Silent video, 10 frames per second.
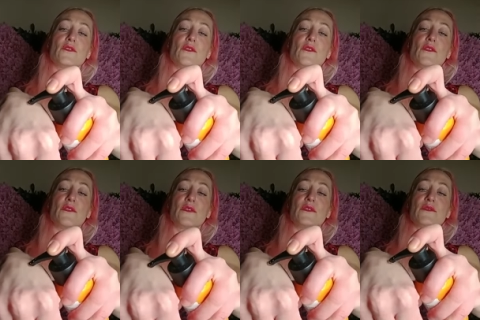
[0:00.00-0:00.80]

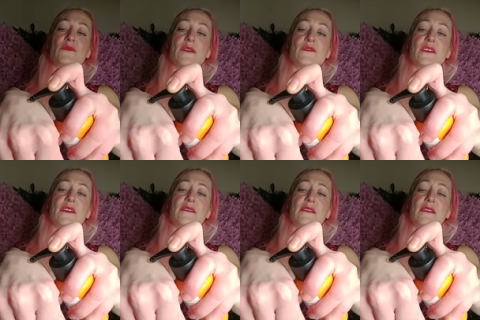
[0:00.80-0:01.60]
So
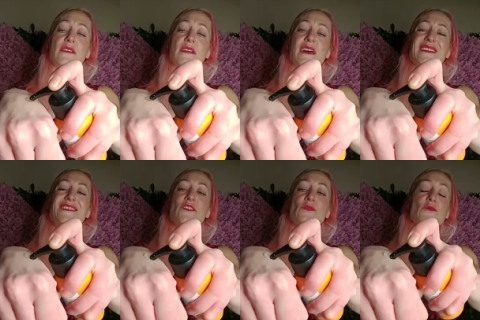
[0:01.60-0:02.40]
sometimes
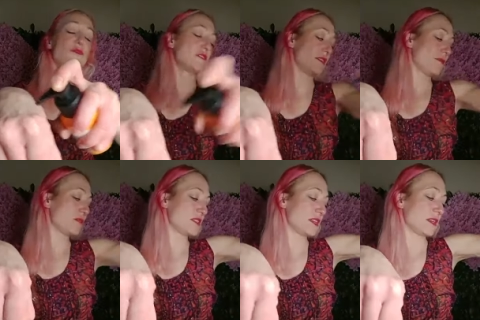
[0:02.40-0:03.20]
I use,
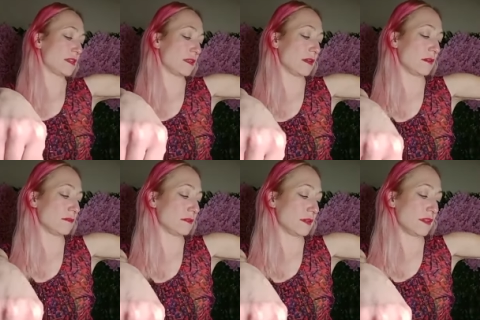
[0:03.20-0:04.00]
in
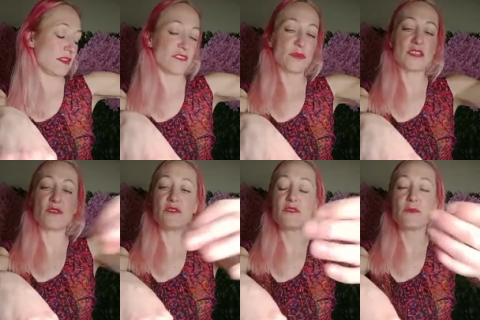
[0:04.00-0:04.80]
particular, I've
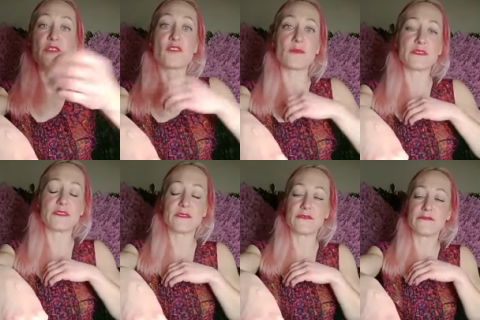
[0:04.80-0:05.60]
been using up my
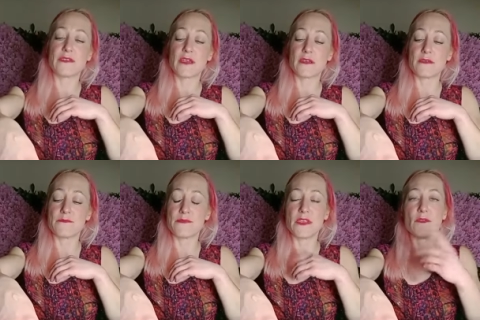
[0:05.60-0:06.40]
drops of
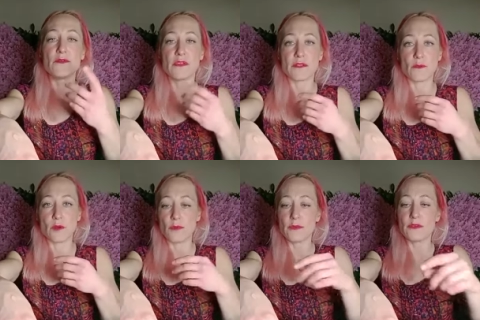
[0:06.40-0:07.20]
youth at
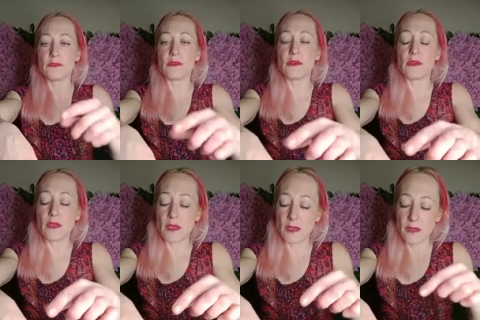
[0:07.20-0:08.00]
the moment,
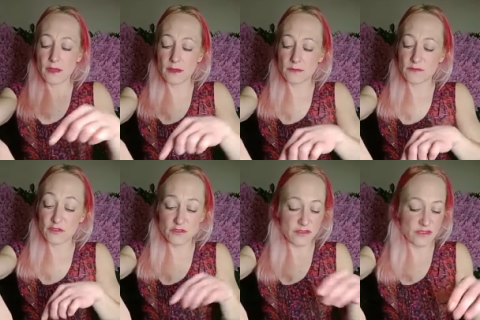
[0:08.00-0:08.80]

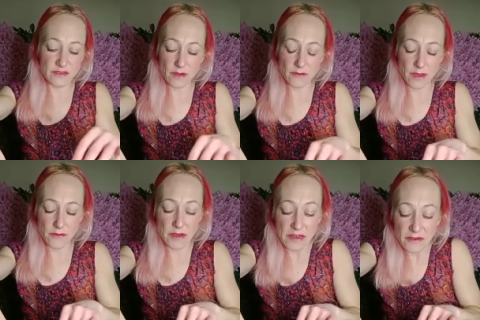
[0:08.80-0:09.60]
just to sort
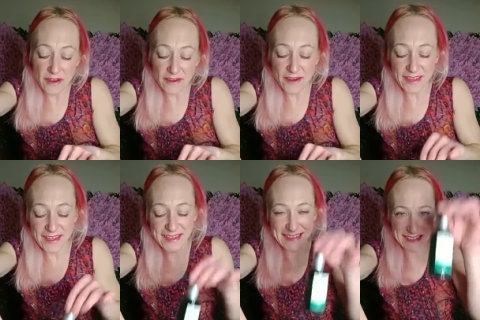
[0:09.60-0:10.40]
of get rid of it
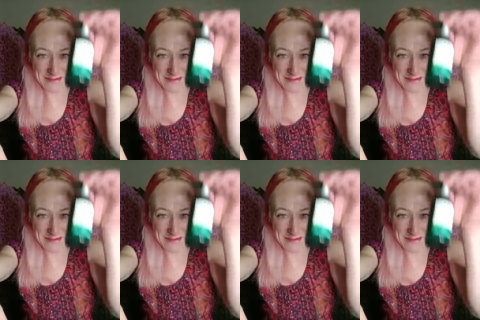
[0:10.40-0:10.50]
really,